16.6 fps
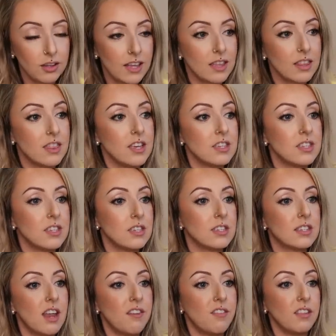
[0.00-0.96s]
Like this
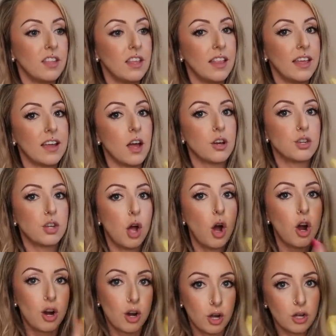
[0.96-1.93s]
is definitely like a
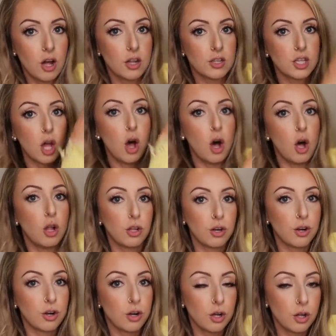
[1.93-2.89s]
tall, a tall
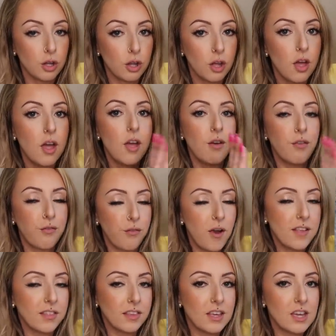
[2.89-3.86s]
girl
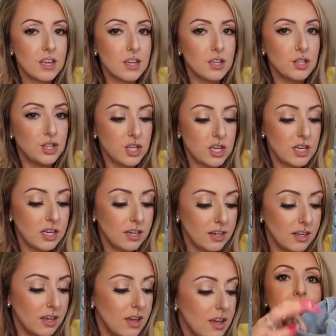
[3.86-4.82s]
friendly
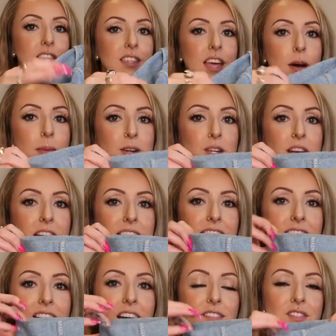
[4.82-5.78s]
jean. This is how much I
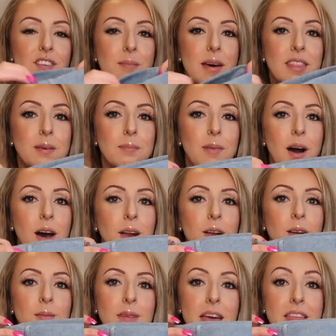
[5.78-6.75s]
had to cuff them at the
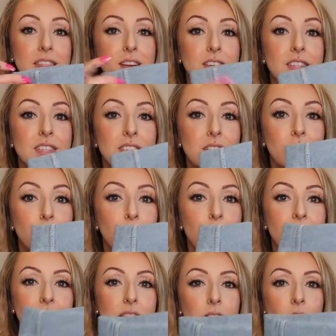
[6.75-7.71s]
bottom and they're still
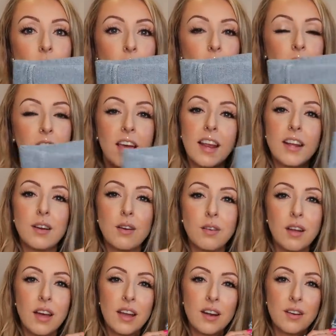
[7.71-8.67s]
really long. And I
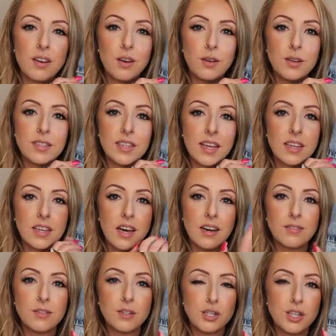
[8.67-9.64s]
don't, I don't know, is like
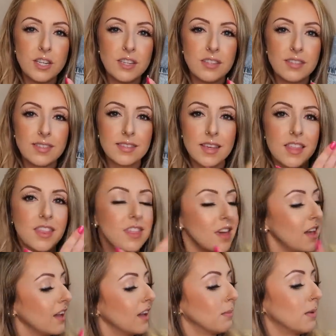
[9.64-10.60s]
cuffed jeans a
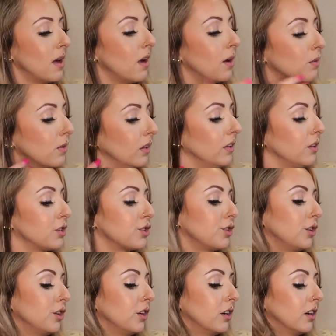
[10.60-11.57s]
thing? I'm not really
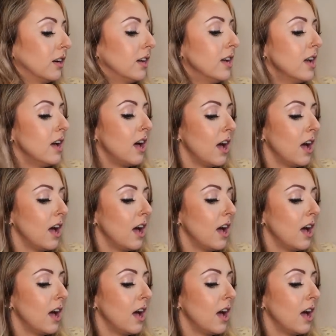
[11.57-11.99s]
sure.